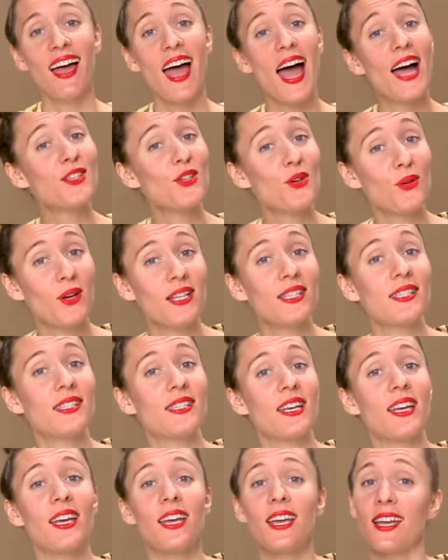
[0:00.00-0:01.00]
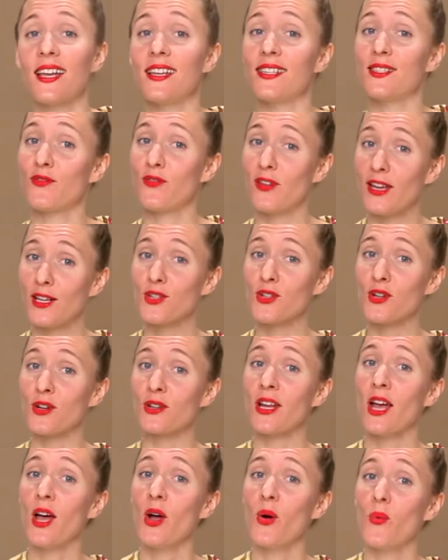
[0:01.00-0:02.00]
As you can see, he is featured
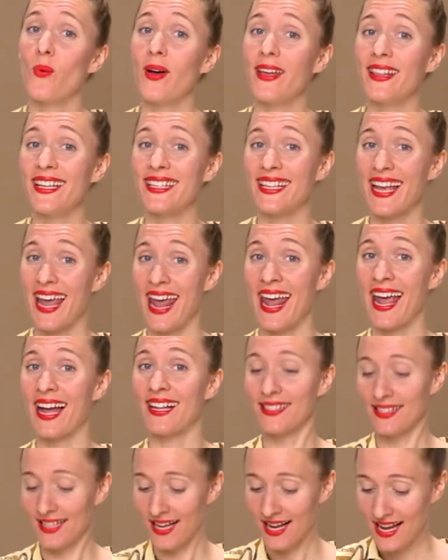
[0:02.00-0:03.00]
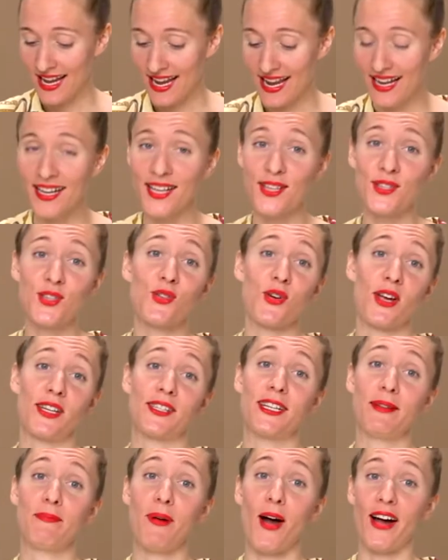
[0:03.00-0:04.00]
with his hands in his
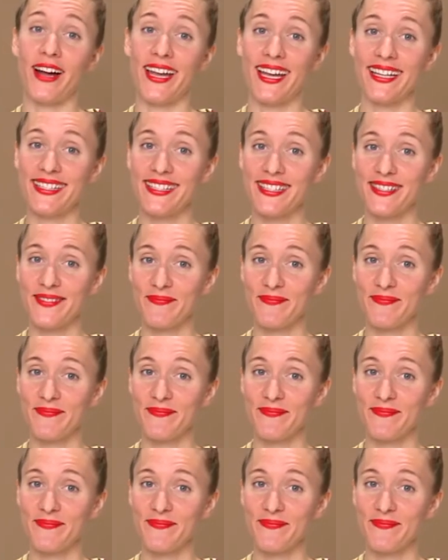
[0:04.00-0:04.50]
trusty pockets.